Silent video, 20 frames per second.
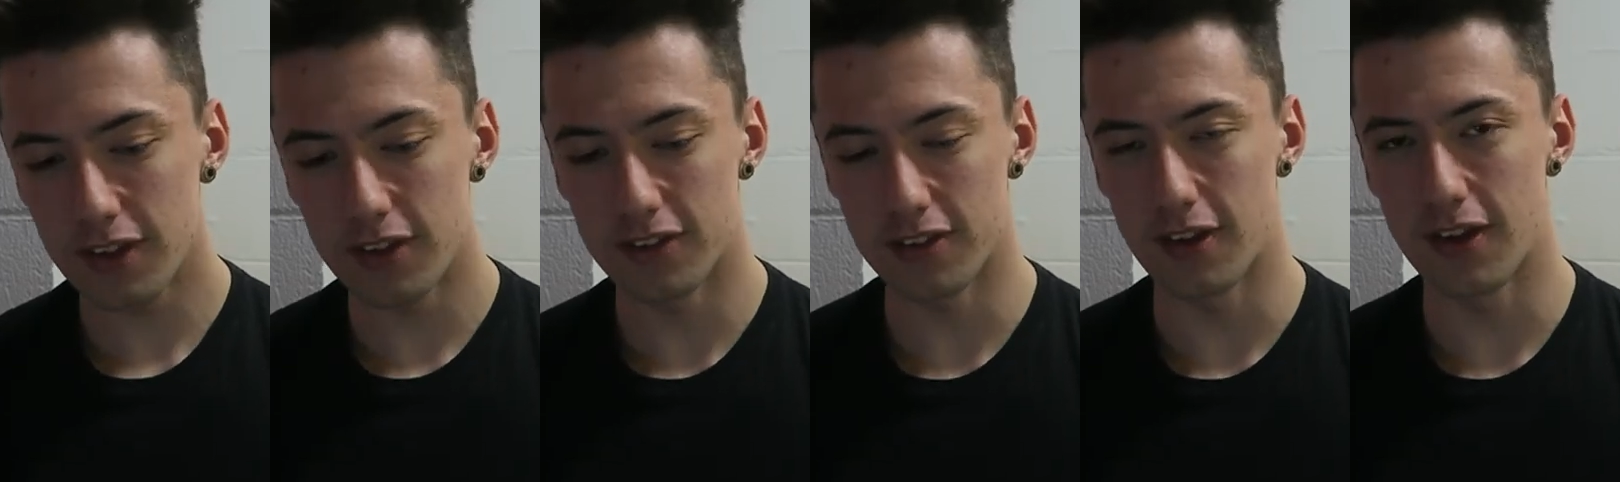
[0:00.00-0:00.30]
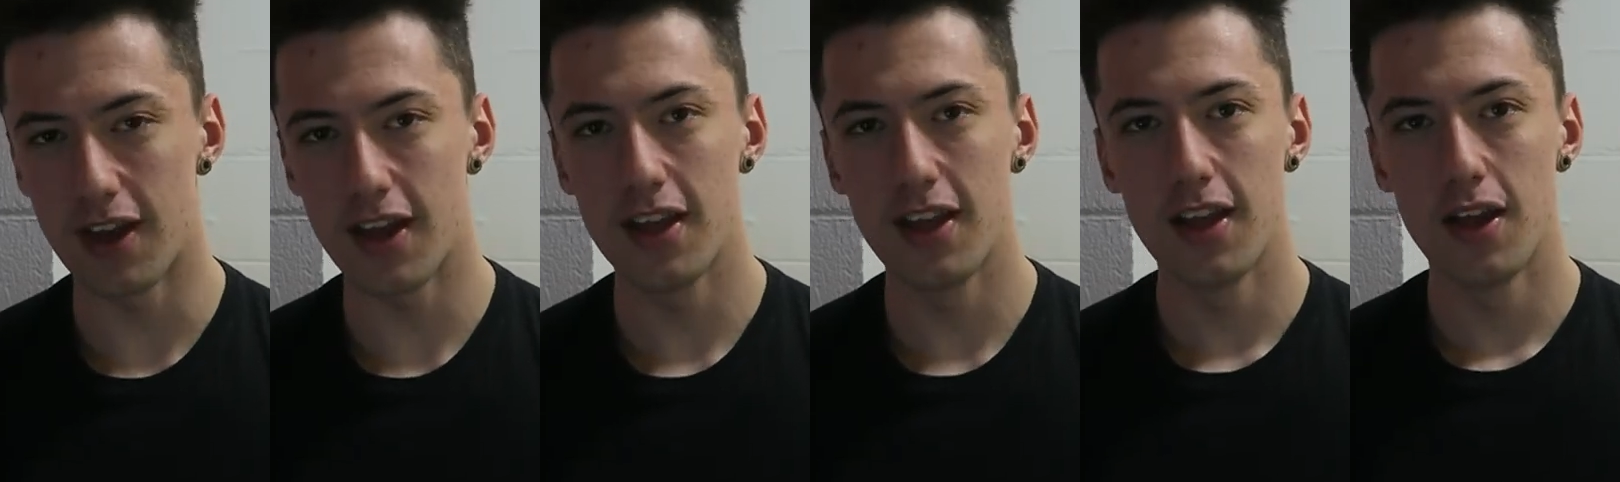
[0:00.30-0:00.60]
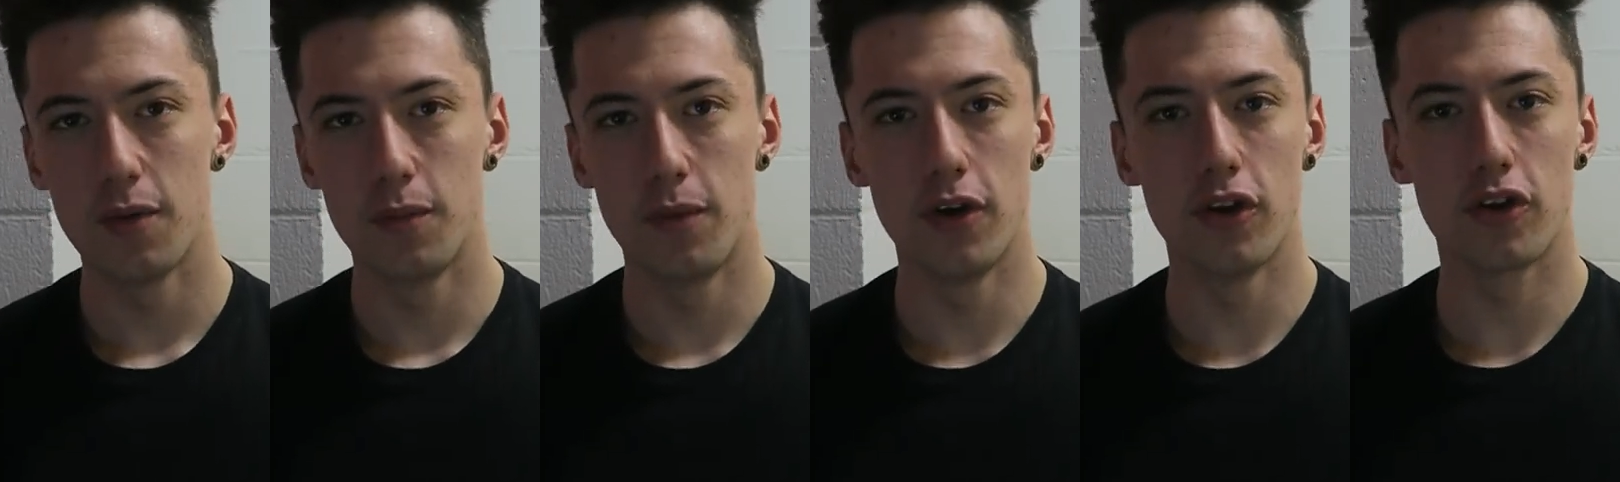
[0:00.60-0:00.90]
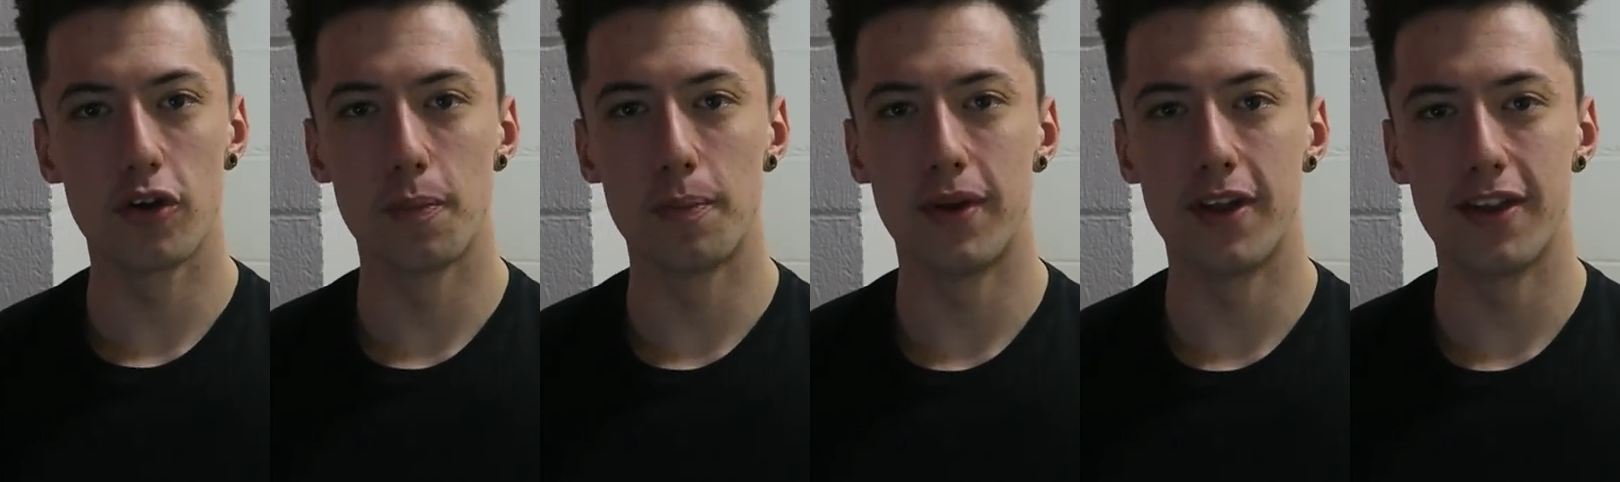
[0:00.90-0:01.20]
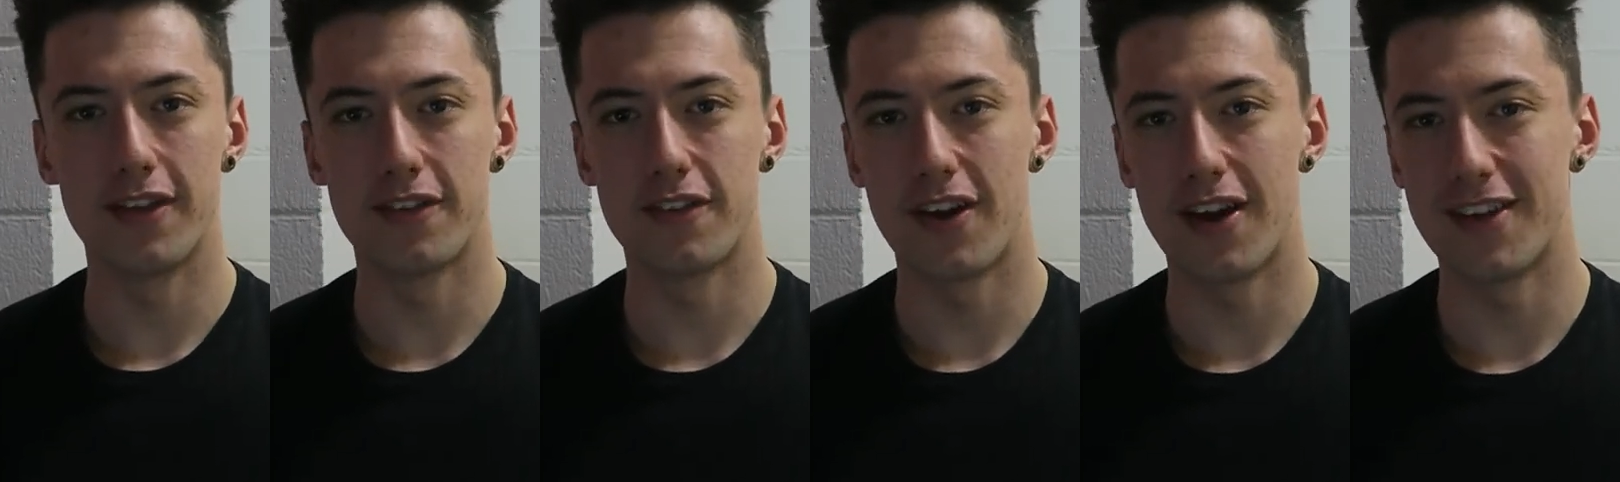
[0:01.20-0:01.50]
So yeah, we all
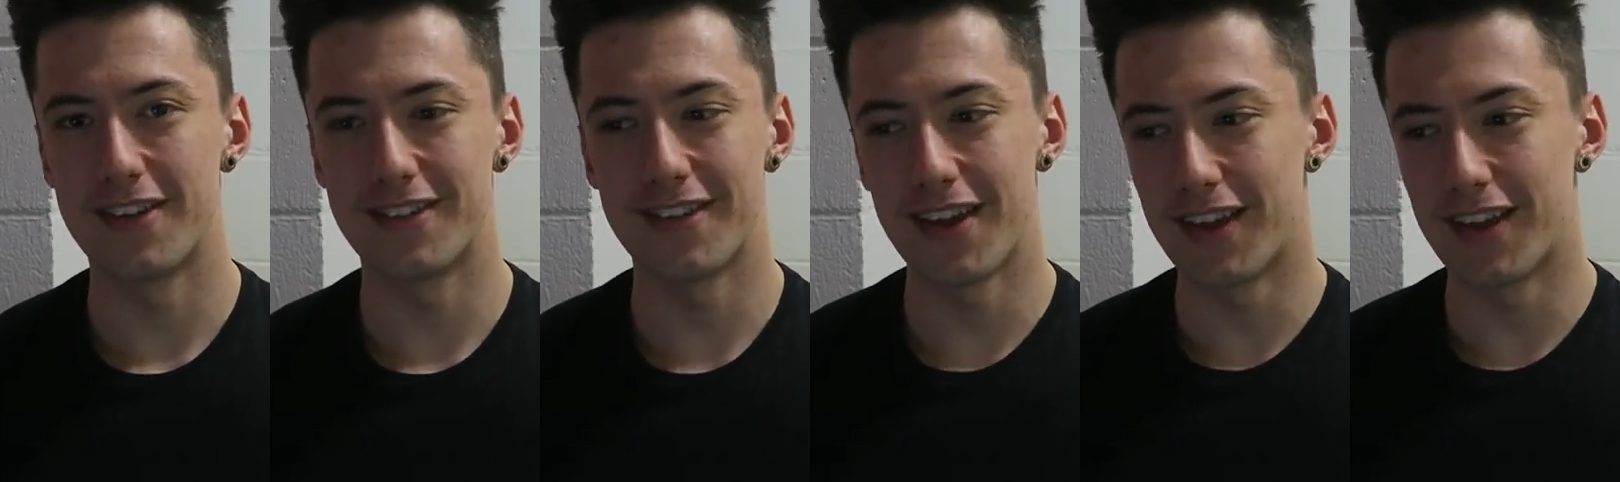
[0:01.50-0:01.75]
completed the race.